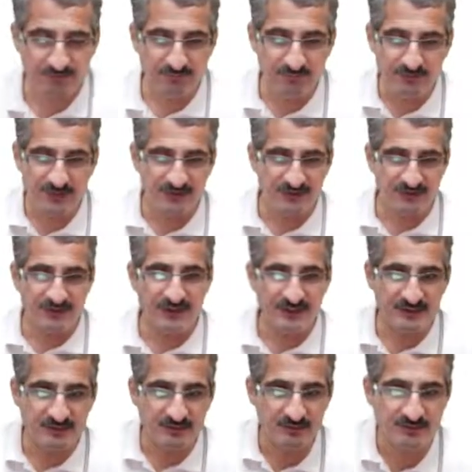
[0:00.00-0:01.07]
basic
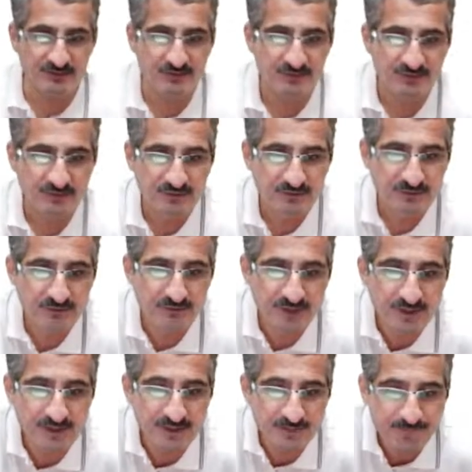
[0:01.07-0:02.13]
variables.
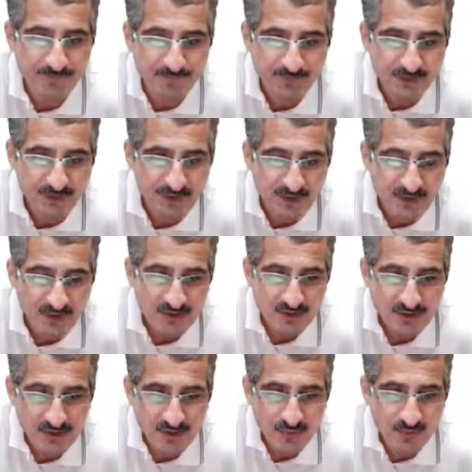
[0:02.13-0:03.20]
Okay.
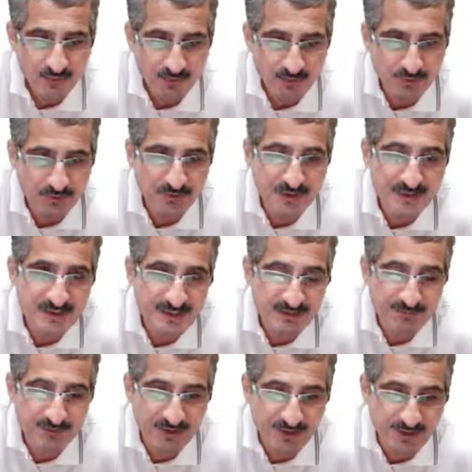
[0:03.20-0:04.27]
Now we will do the
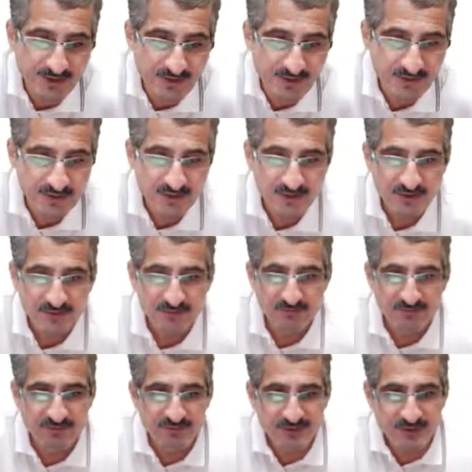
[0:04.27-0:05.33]
same thing.
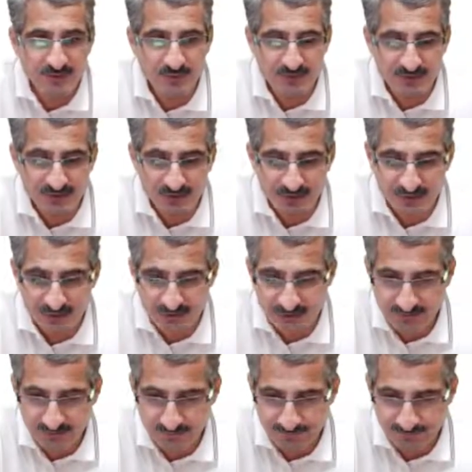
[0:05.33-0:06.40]
V1 here,
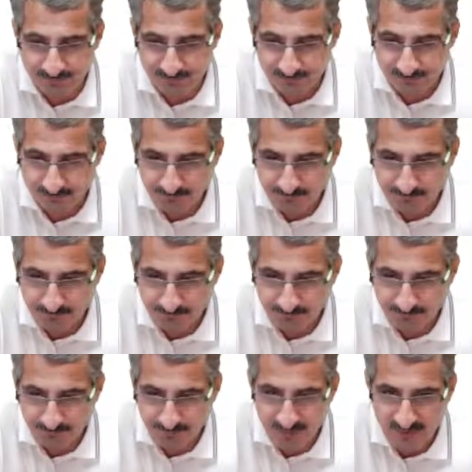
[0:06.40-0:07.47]

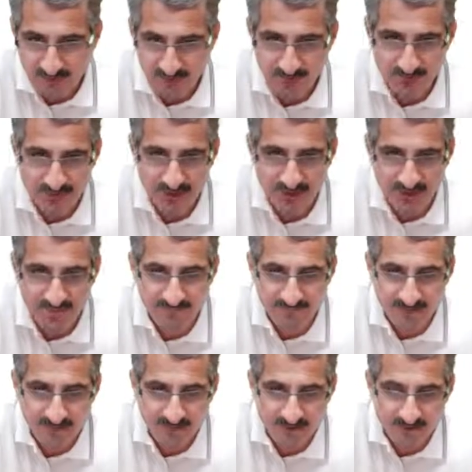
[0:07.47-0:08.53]
we will have
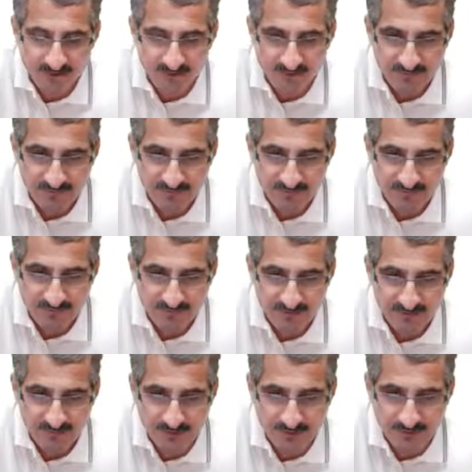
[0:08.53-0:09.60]

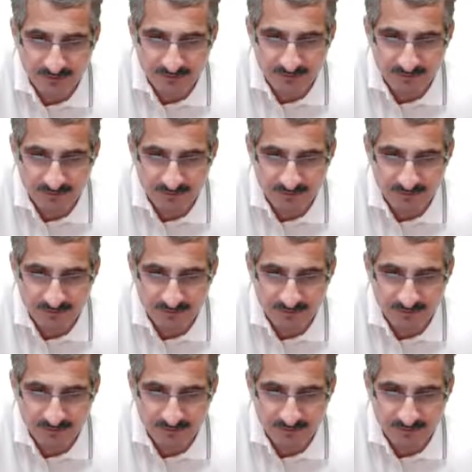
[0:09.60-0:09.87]
V1